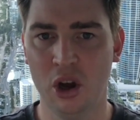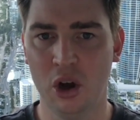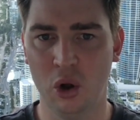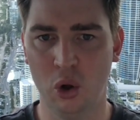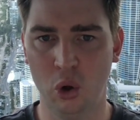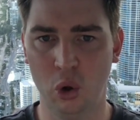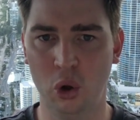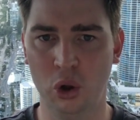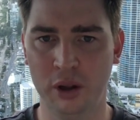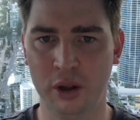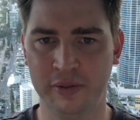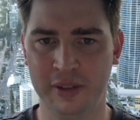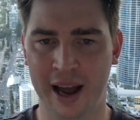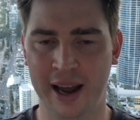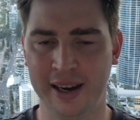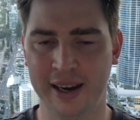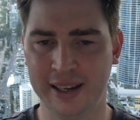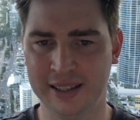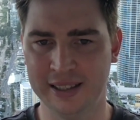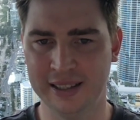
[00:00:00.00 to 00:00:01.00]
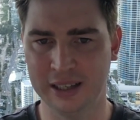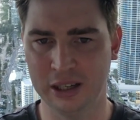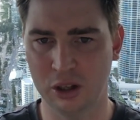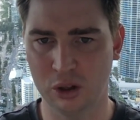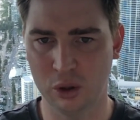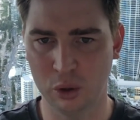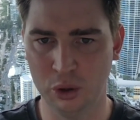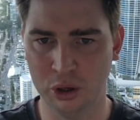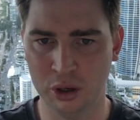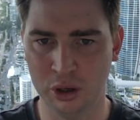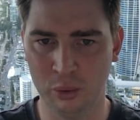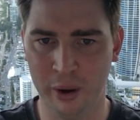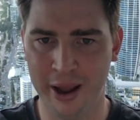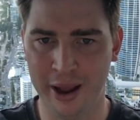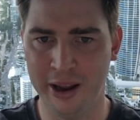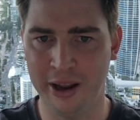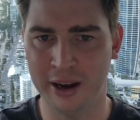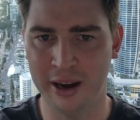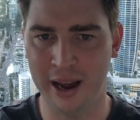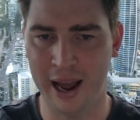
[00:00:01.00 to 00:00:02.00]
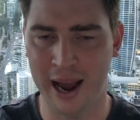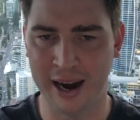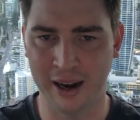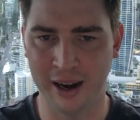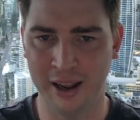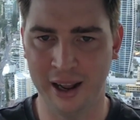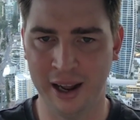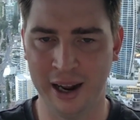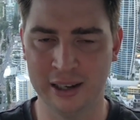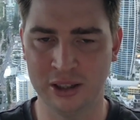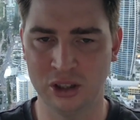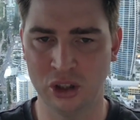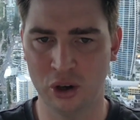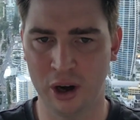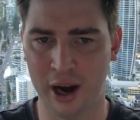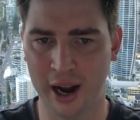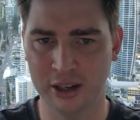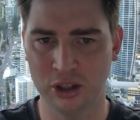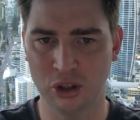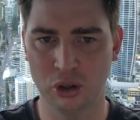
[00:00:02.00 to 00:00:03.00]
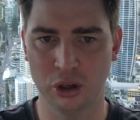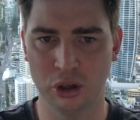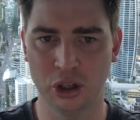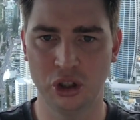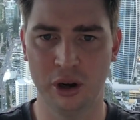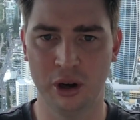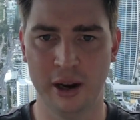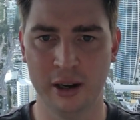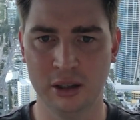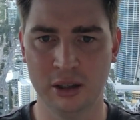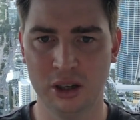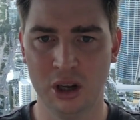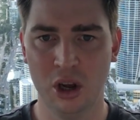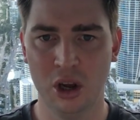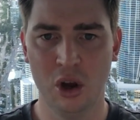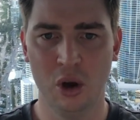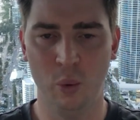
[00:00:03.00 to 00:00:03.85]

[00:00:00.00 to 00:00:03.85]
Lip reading: all of that is included, where you can analyze try scorer trends,